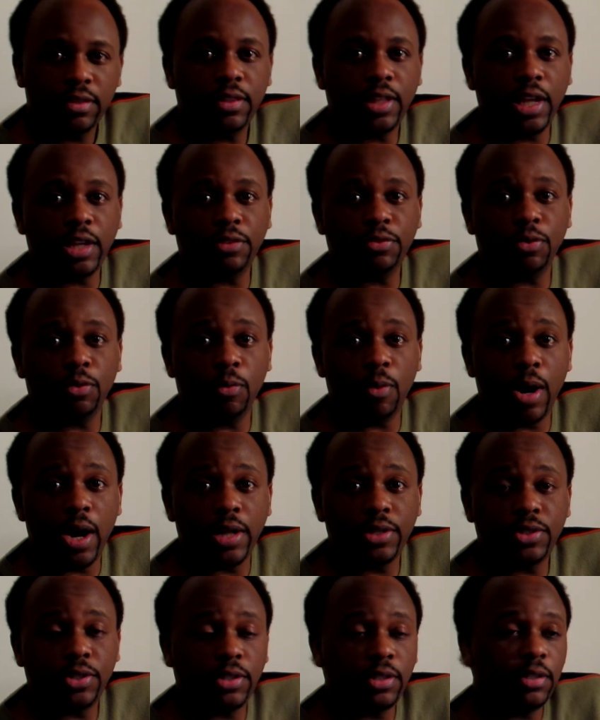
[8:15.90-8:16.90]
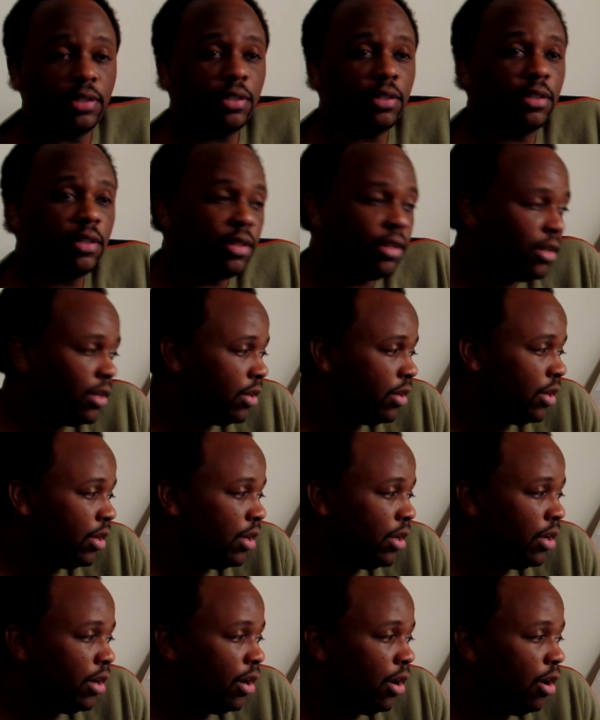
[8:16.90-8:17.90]
Thanks for watching.
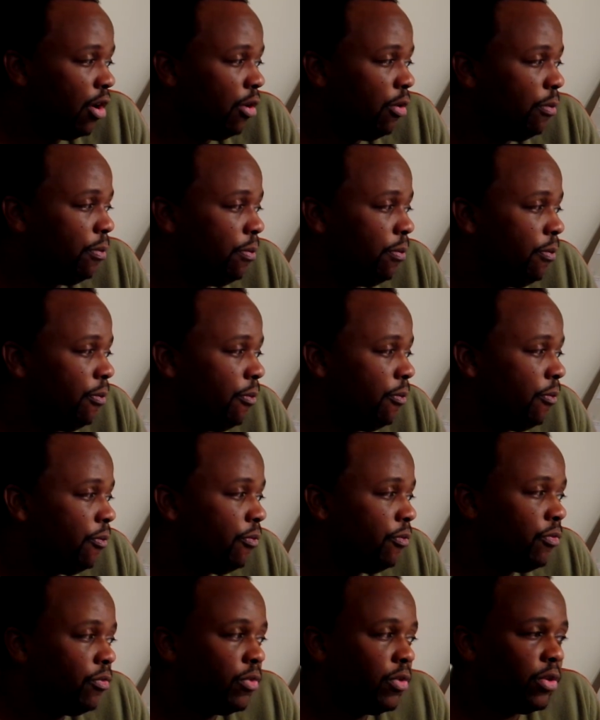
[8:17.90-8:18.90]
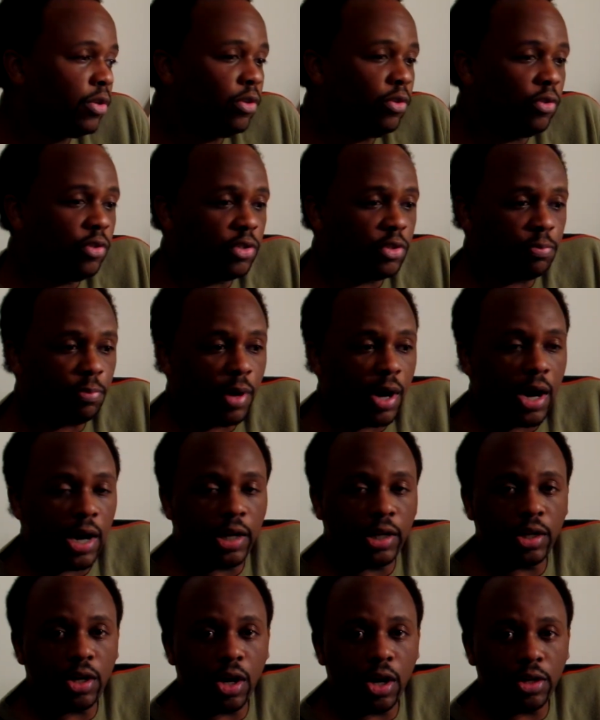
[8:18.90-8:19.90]
Hope you
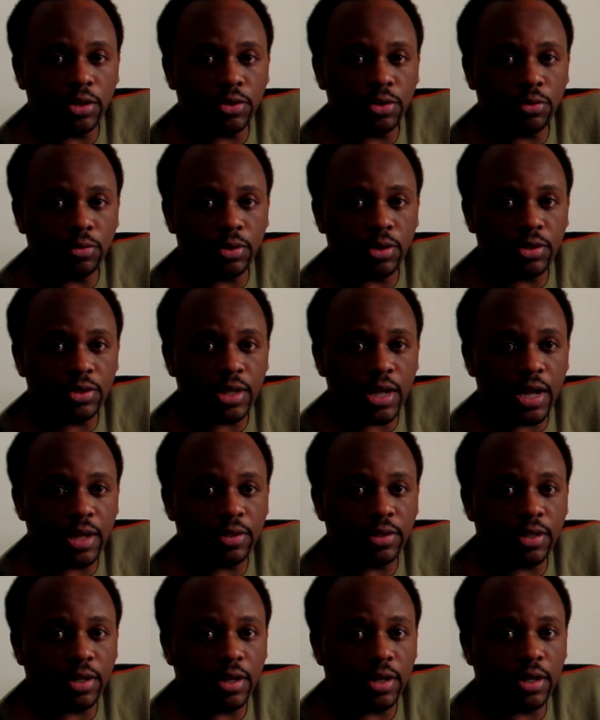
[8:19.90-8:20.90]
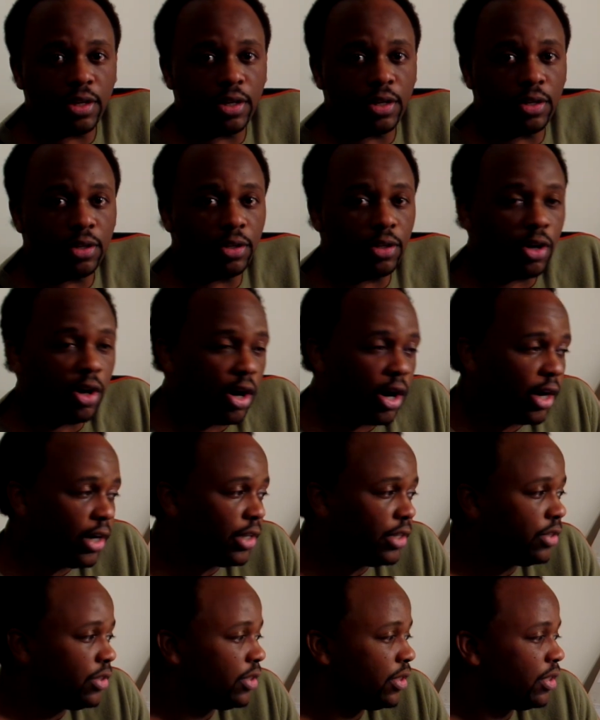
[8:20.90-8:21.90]
inspiring cartoonists out there, or
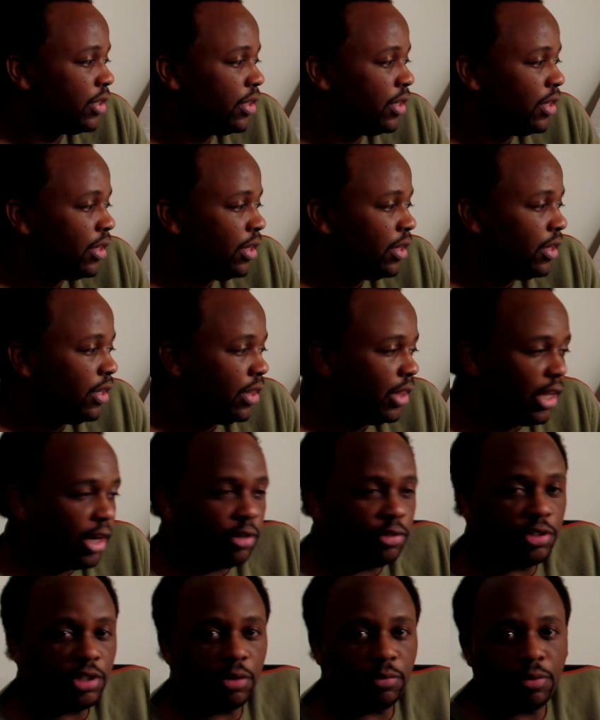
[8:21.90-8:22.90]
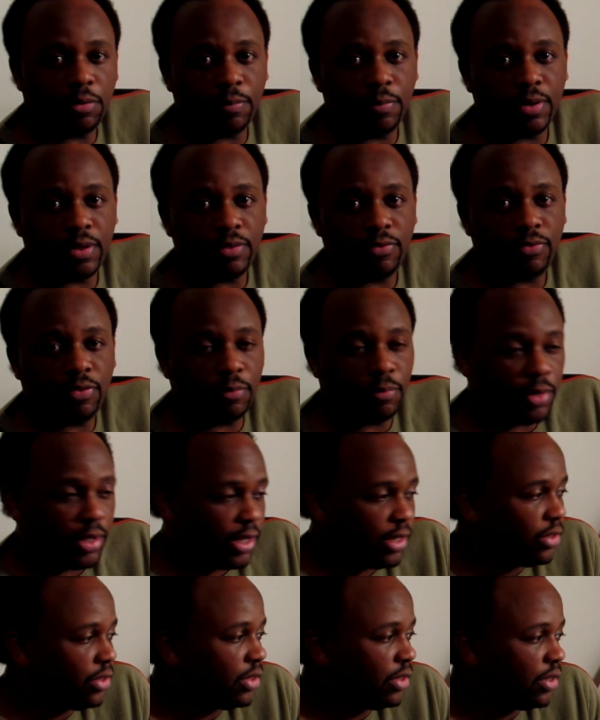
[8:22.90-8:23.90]
artists, learn something from
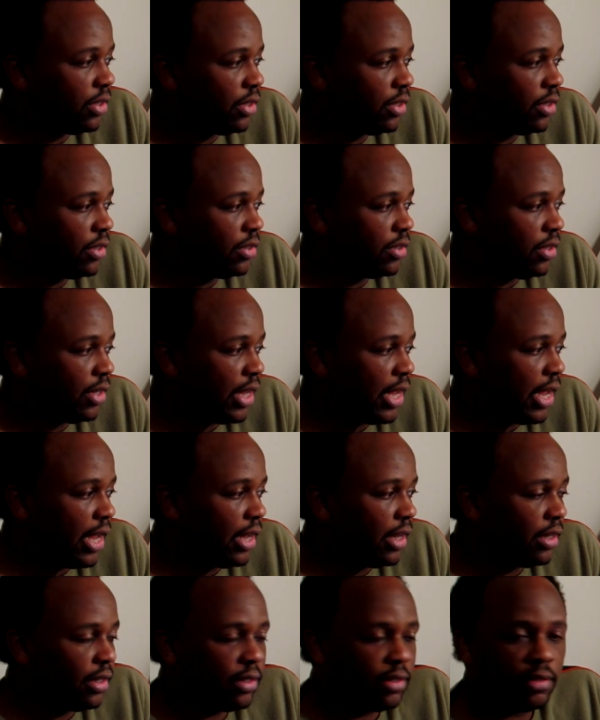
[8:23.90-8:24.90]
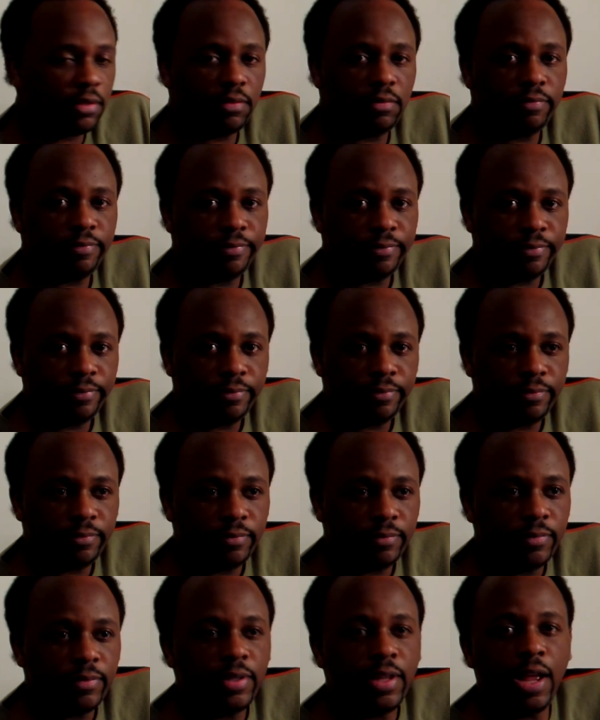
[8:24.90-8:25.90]
this today.
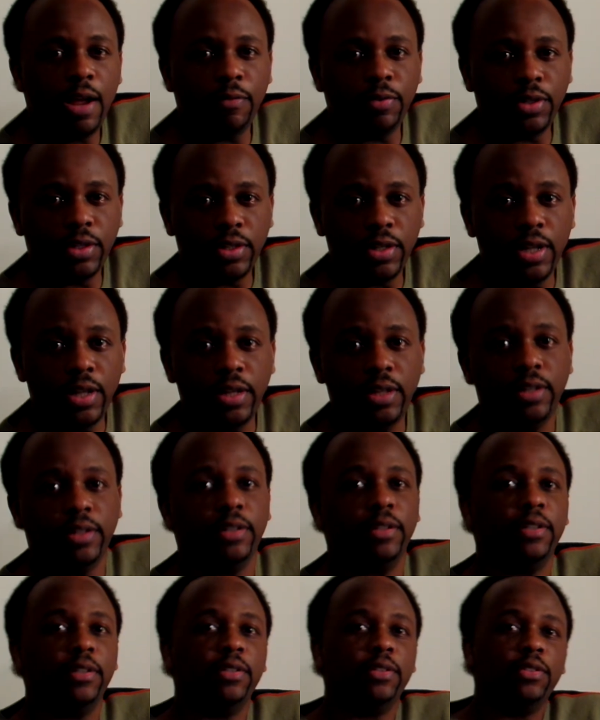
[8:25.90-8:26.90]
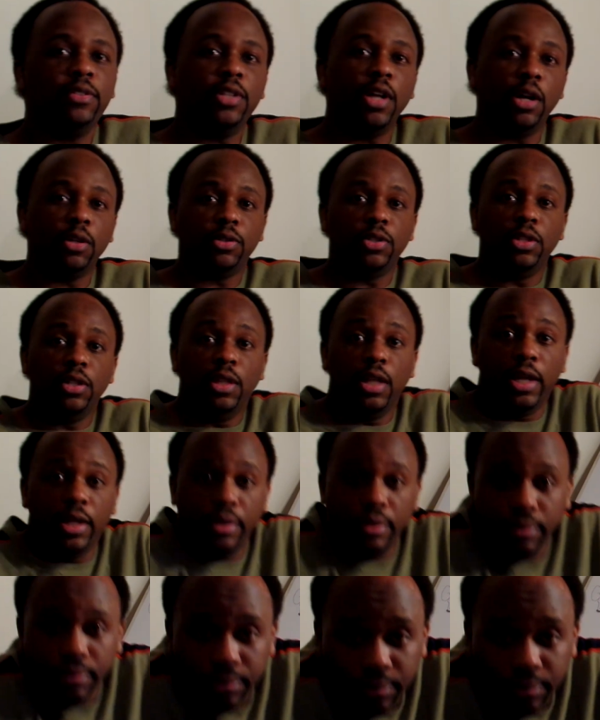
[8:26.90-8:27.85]
Have a good day. Talk to you later.